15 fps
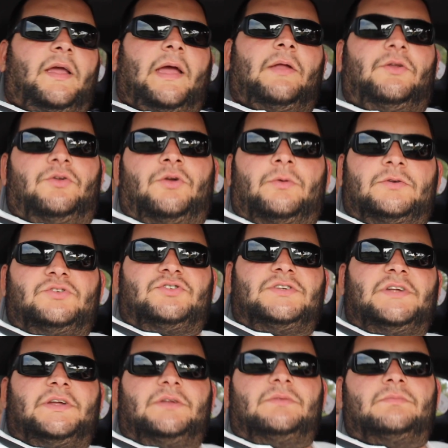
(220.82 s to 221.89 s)
And you know what she
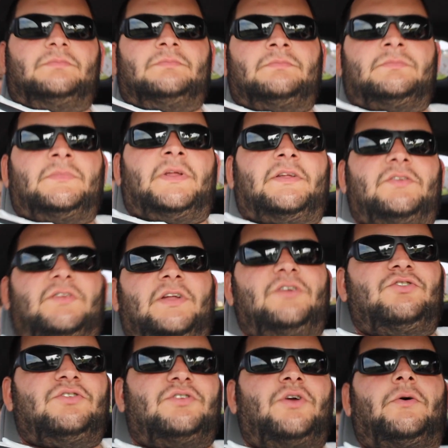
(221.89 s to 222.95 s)
did? Instead
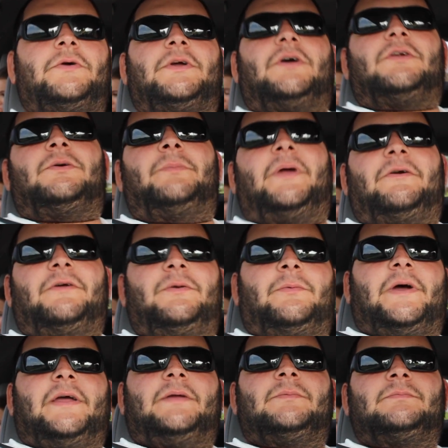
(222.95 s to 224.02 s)
of just going on her merry
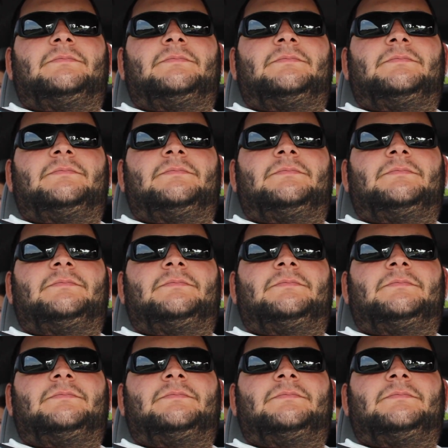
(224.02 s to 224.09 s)
way,